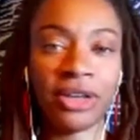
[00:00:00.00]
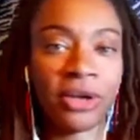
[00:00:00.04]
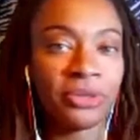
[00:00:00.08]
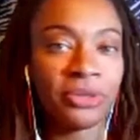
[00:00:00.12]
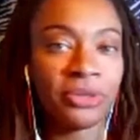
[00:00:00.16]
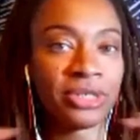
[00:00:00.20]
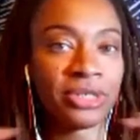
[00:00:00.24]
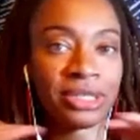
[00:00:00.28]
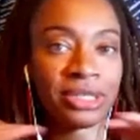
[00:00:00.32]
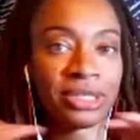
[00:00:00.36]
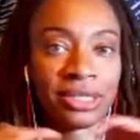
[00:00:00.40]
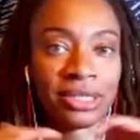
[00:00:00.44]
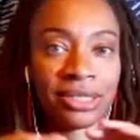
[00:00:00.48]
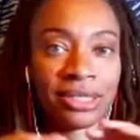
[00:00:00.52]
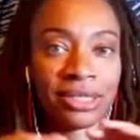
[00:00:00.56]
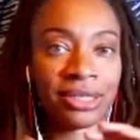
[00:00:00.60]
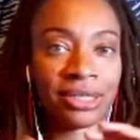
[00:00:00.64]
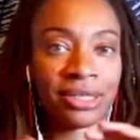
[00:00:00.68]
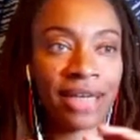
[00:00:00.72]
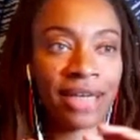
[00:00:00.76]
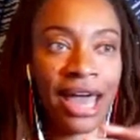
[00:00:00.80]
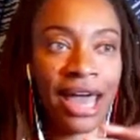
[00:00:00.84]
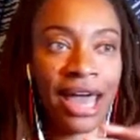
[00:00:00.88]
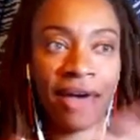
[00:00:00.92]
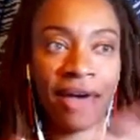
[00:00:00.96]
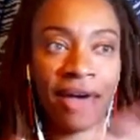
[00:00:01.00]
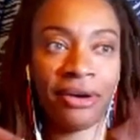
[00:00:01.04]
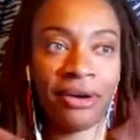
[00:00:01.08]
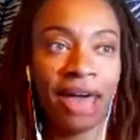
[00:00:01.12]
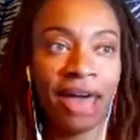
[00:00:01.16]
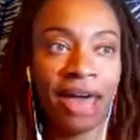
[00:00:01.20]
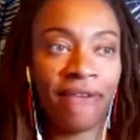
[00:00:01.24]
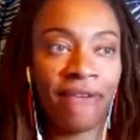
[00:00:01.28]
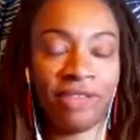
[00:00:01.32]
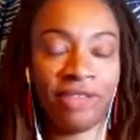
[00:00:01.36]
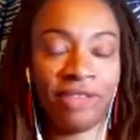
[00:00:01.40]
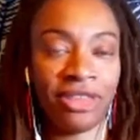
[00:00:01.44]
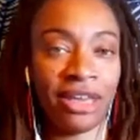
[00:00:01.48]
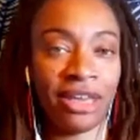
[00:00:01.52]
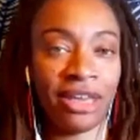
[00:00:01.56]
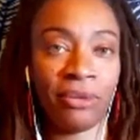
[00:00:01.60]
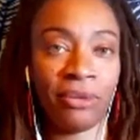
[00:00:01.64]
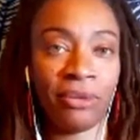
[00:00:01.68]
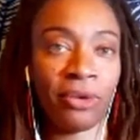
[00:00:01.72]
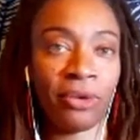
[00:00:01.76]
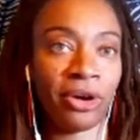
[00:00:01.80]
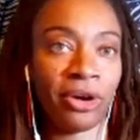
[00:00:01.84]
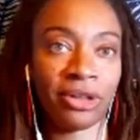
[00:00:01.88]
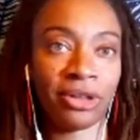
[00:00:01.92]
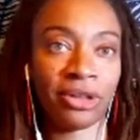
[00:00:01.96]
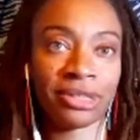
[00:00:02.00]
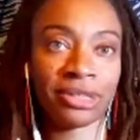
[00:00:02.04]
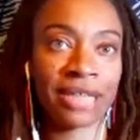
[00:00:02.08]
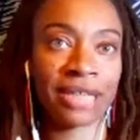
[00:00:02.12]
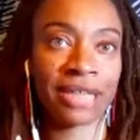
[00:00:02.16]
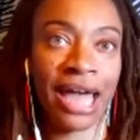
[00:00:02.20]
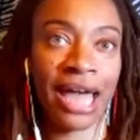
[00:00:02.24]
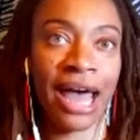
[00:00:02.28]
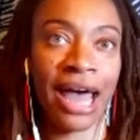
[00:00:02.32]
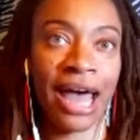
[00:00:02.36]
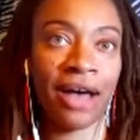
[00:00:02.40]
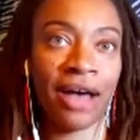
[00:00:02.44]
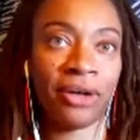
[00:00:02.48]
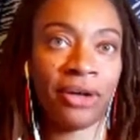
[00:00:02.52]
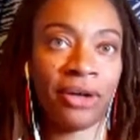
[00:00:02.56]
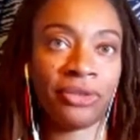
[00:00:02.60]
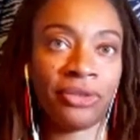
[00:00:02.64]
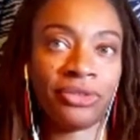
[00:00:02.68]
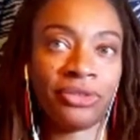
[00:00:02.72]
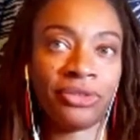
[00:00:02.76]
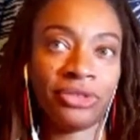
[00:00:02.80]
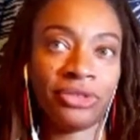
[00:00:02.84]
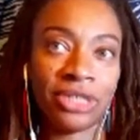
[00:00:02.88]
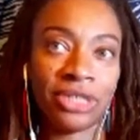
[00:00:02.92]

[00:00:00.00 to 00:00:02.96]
just how everything worked out,